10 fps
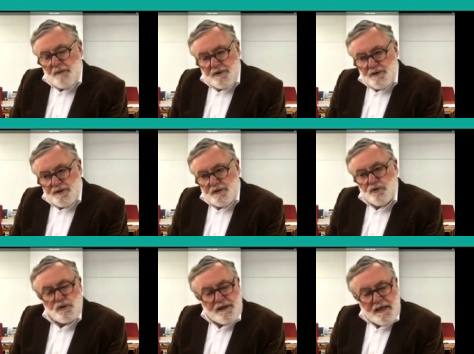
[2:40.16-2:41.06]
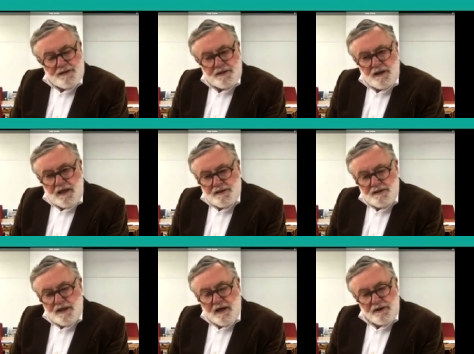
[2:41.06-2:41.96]
because all the asset
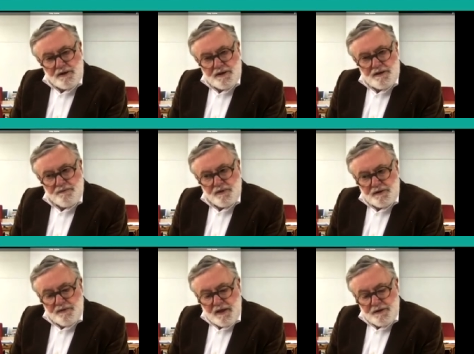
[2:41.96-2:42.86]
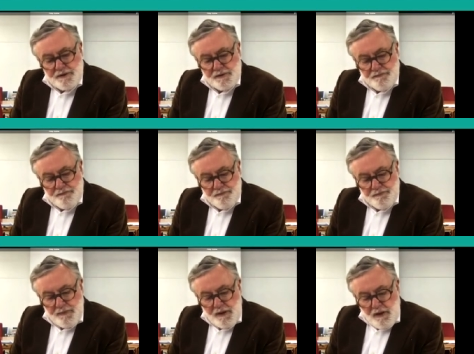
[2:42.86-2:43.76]
classes are at least fully valued.
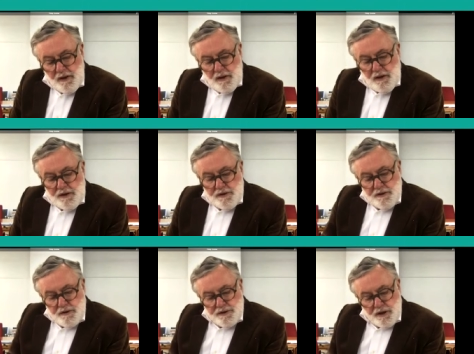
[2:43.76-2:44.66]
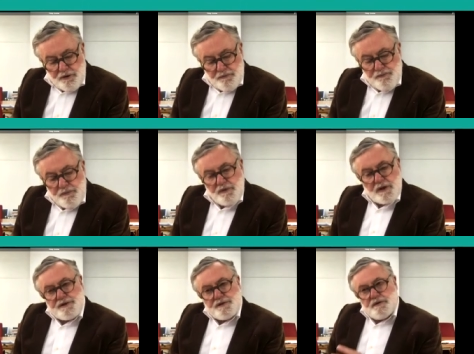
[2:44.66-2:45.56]
So
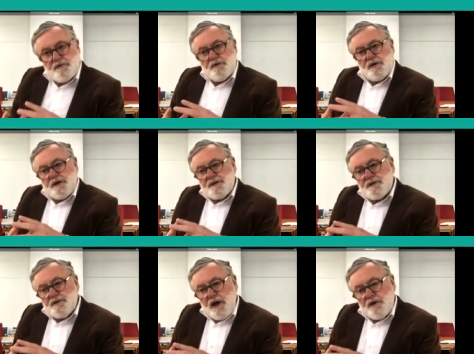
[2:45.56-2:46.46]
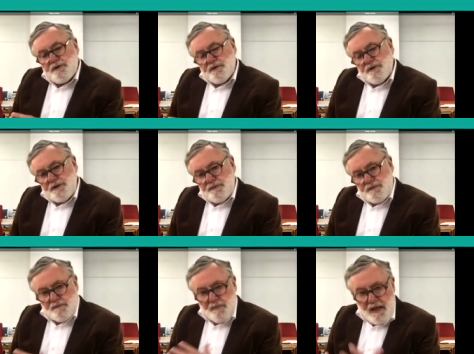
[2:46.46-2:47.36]
there's no shortage of
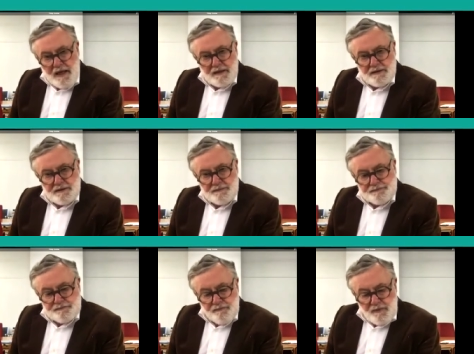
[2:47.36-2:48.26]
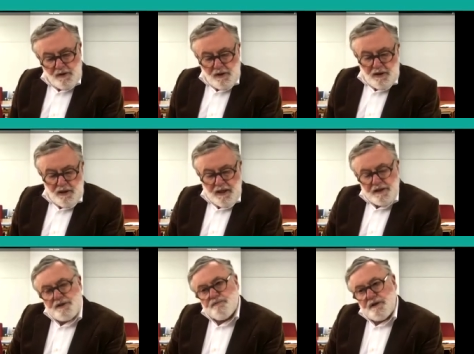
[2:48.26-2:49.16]
demand, and
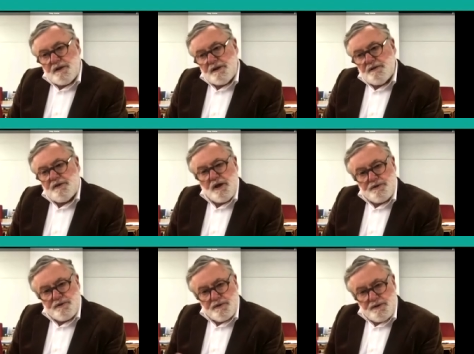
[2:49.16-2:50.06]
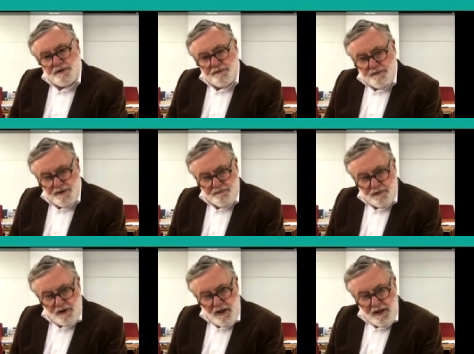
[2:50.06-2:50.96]
there's really no shortage of
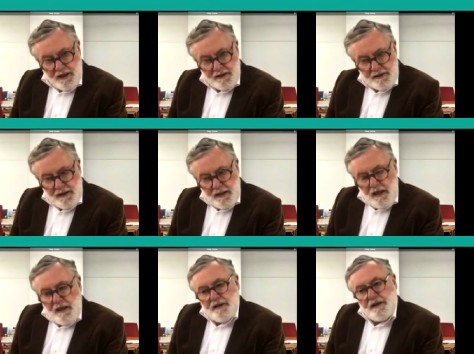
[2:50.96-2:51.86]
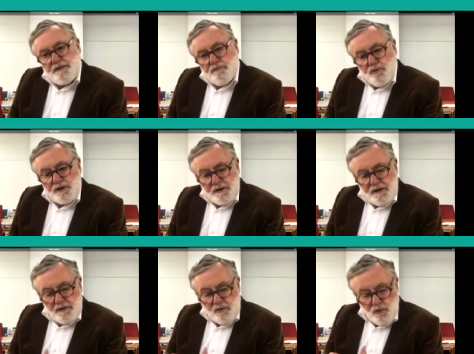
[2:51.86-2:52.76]
supply. There's
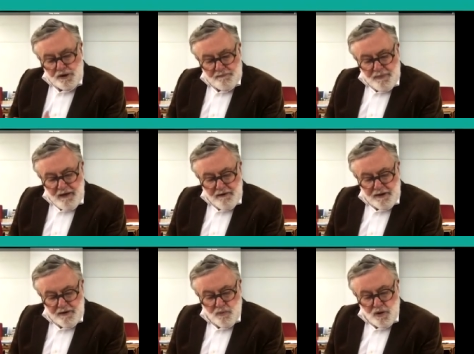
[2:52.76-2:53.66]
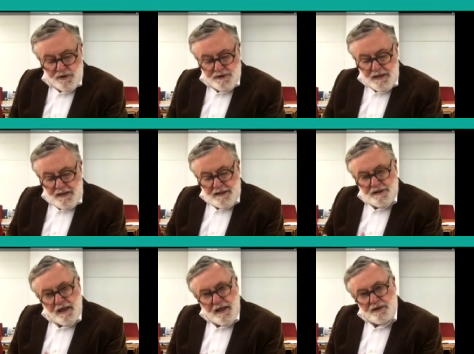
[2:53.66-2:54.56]
what the barrier was
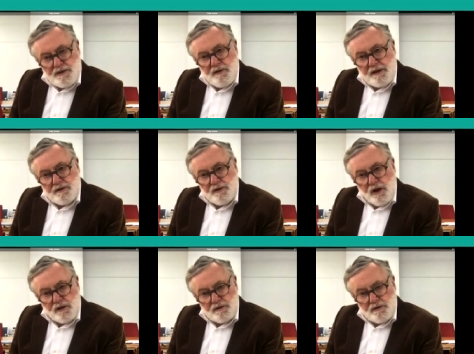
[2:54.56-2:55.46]
is how to unlock